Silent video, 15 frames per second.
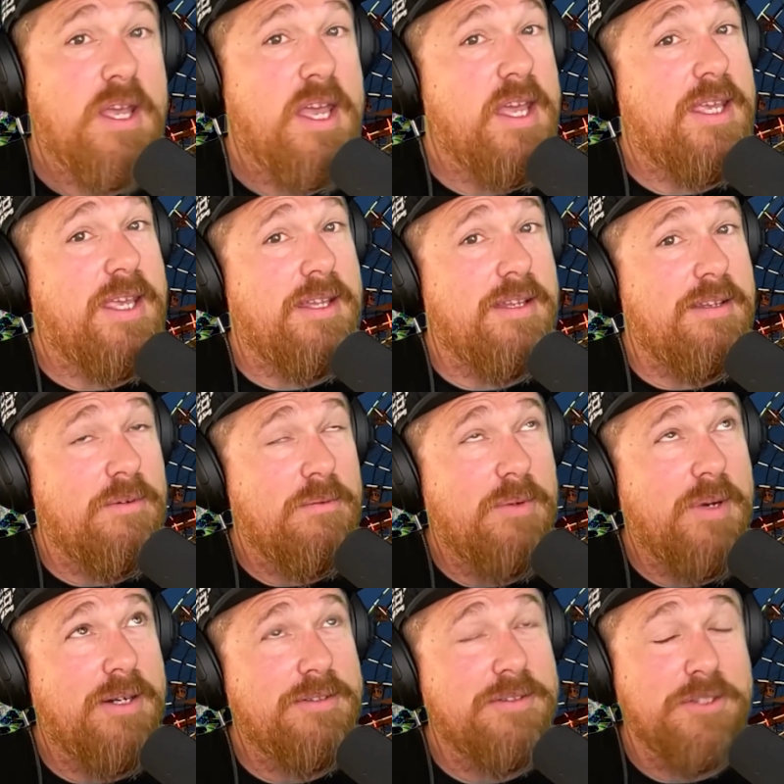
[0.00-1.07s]
It can,
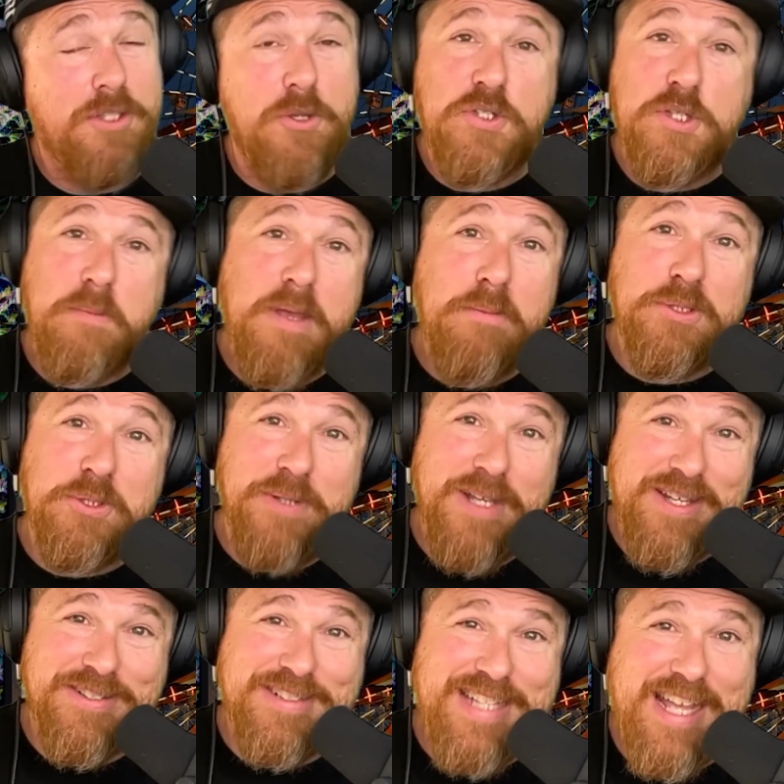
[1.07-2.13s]
well, used to be able to
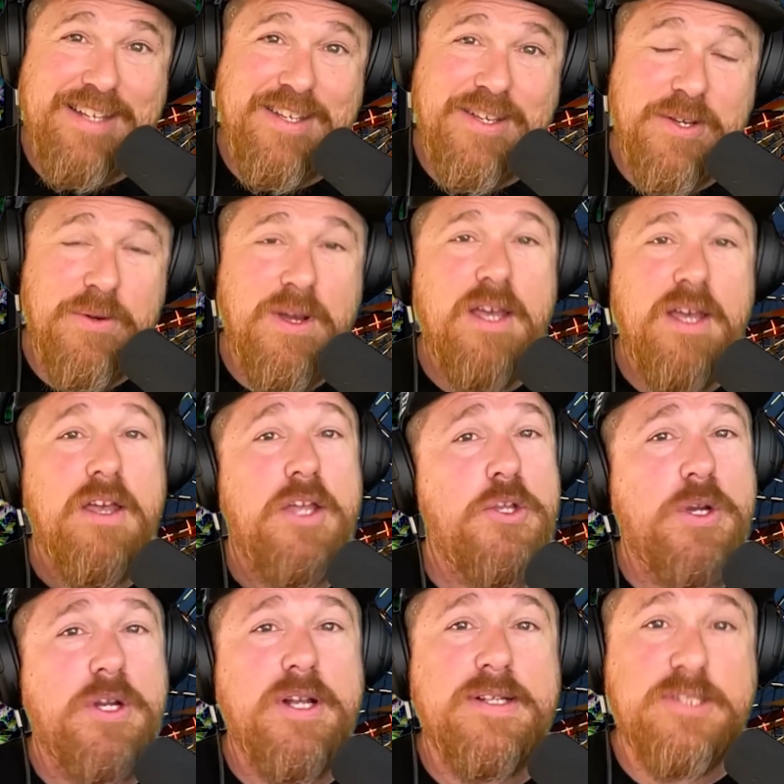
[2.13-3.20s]
entertain you, and you
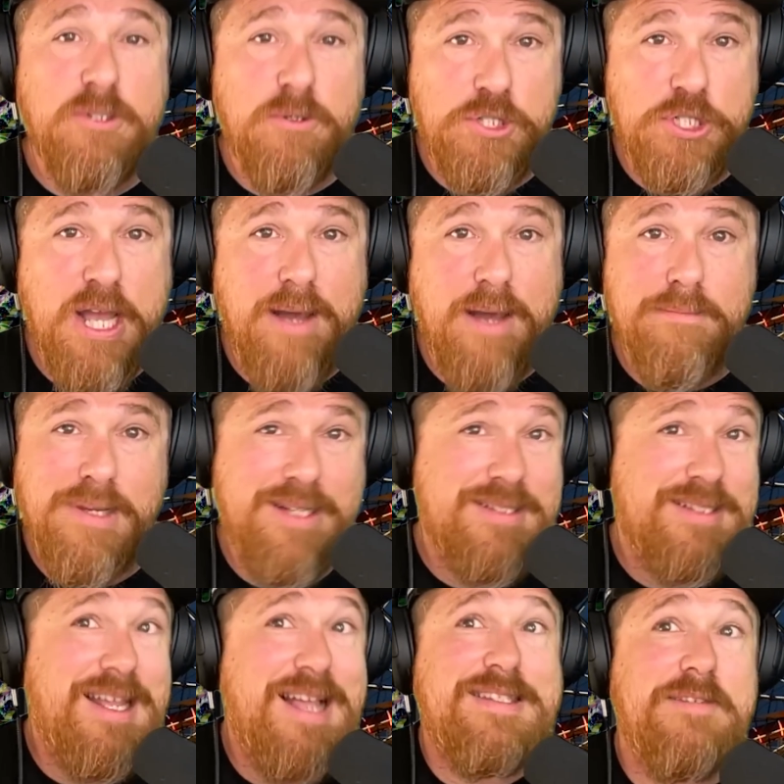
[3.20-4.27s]
could also shop, because
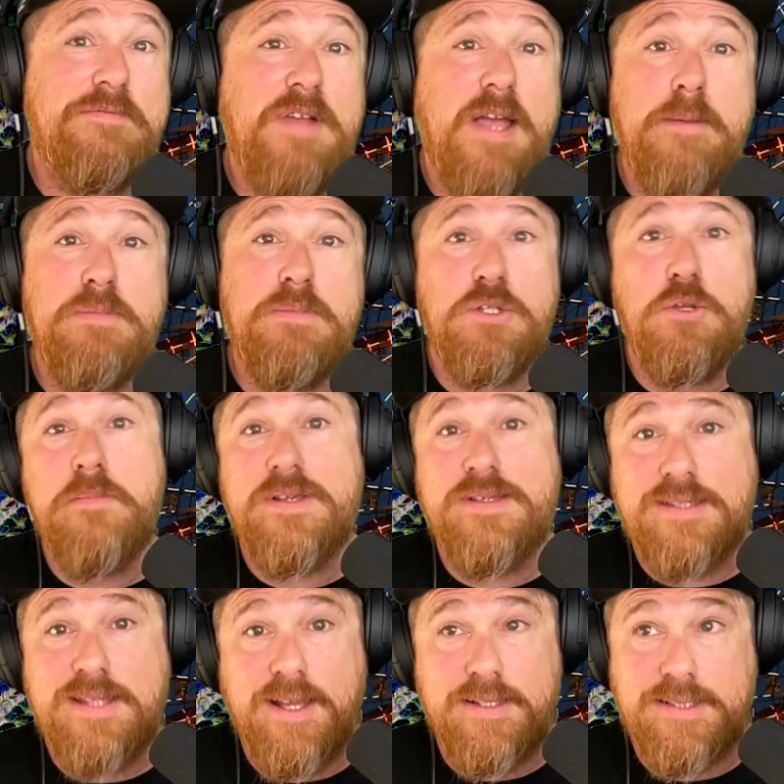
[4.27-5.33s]
lots of times you miss
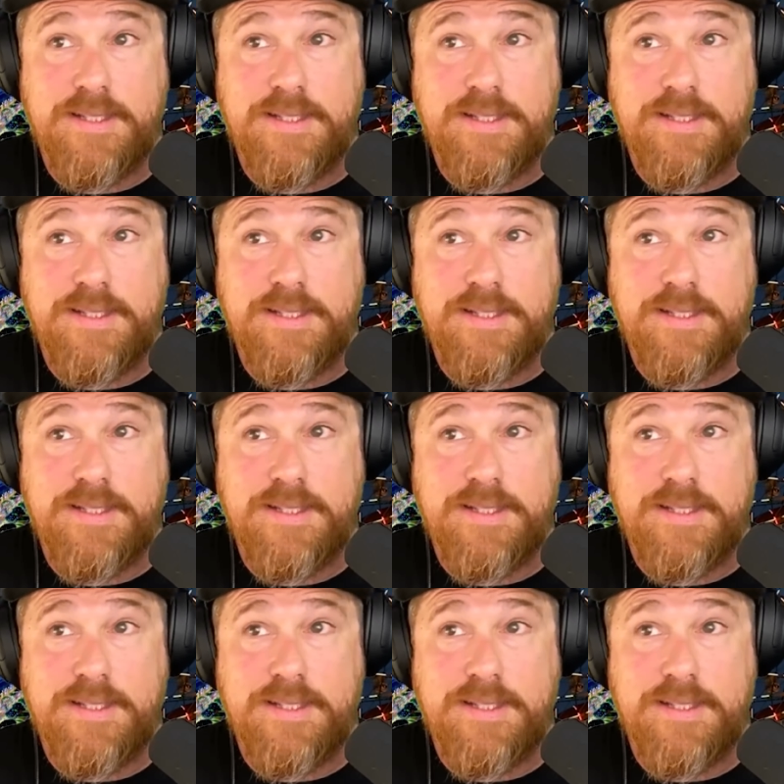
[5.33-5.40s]
things.